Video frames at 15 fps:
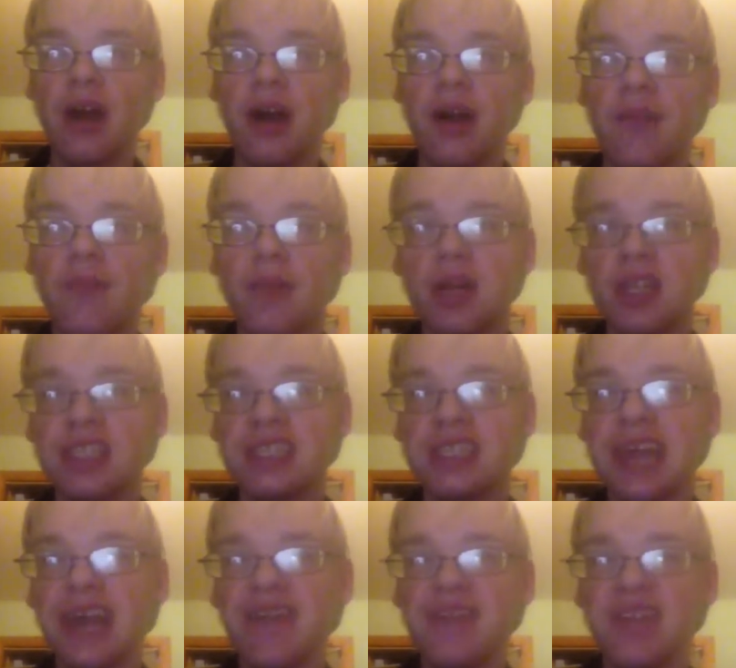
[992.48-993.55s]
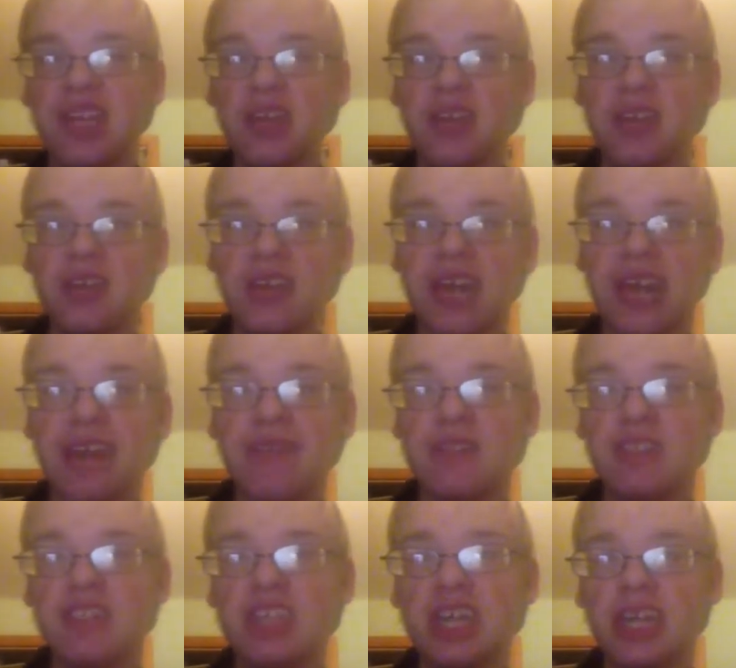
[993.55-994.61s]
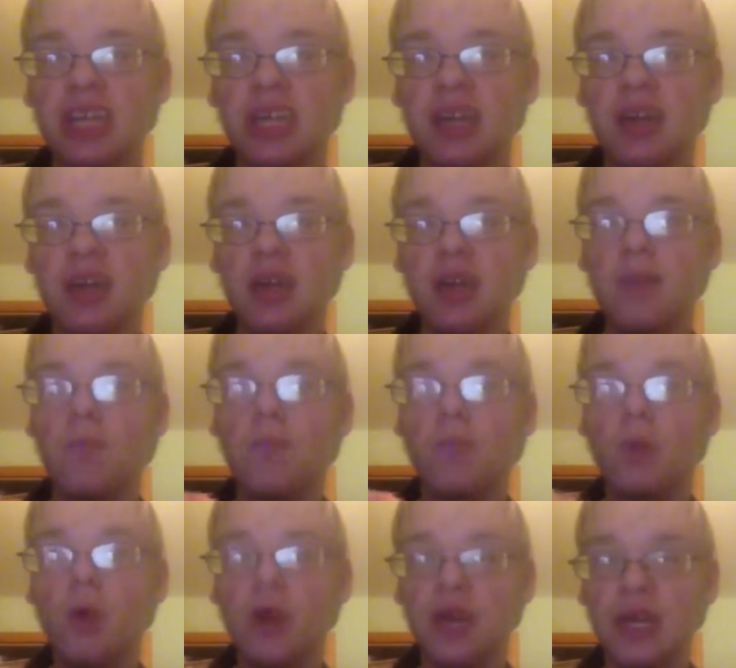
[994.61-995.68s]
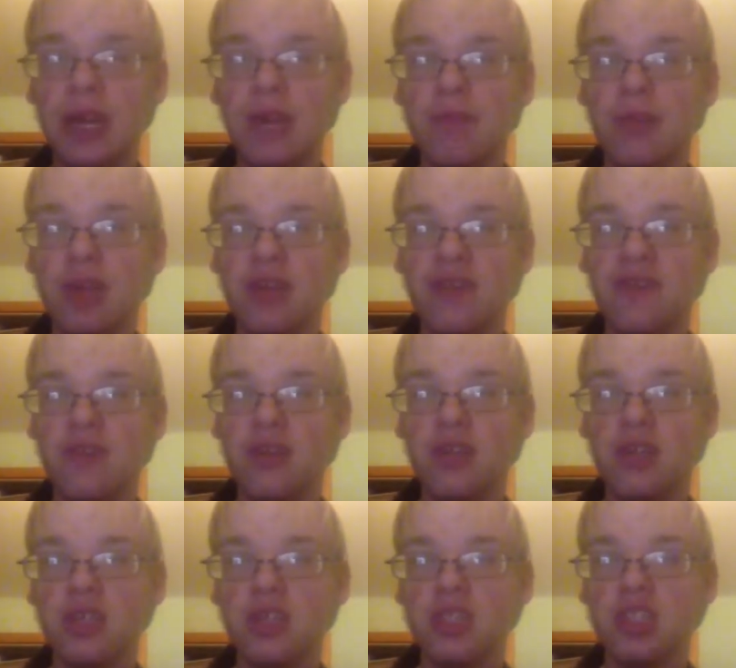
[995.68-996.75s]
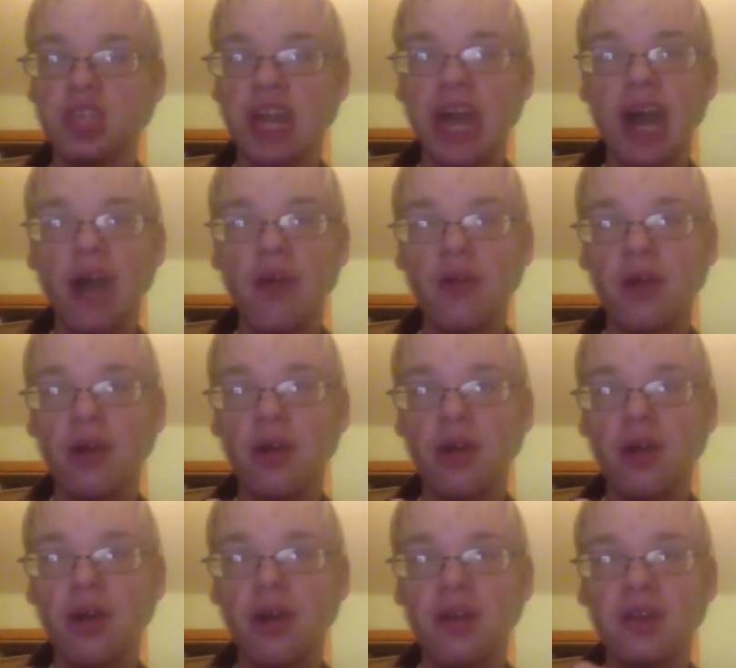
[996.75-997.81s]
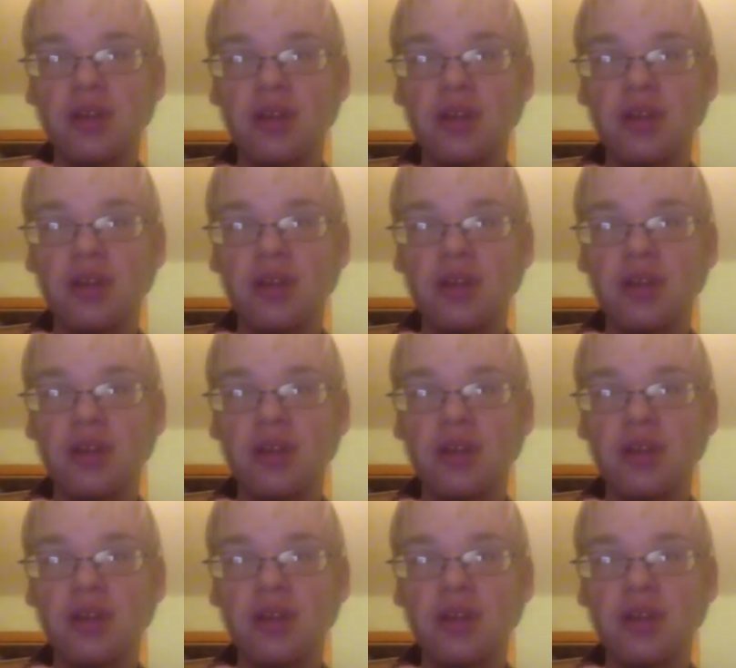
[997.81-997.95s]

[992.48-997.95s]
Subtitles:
much in that video. You're gonna have to check more gameplay footage out on